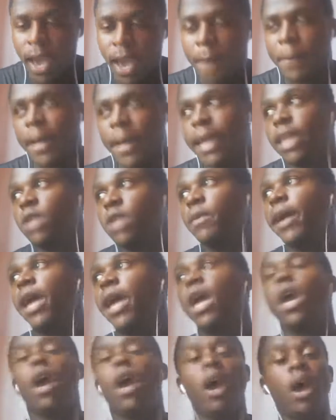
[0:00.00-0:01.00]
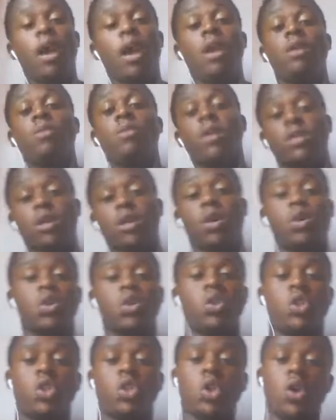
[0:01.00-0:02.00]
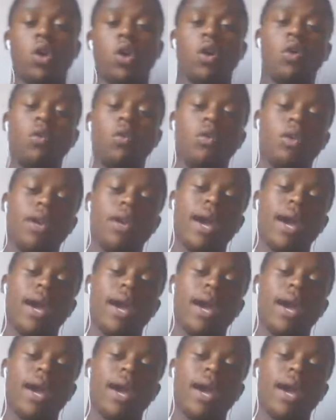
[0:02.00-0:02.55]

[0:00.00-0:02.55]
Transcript: But anyway, it was a good show.